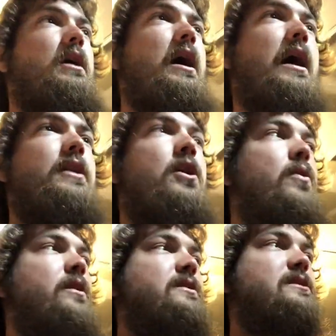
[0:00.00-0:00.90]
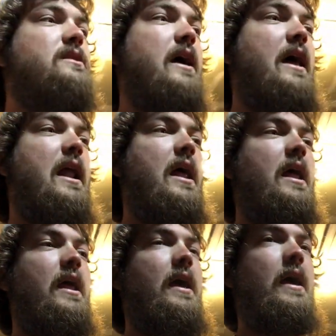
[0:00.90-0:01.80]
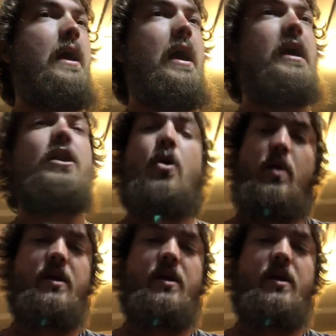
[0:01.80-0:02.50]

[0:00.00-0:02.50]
I noticed that, you know,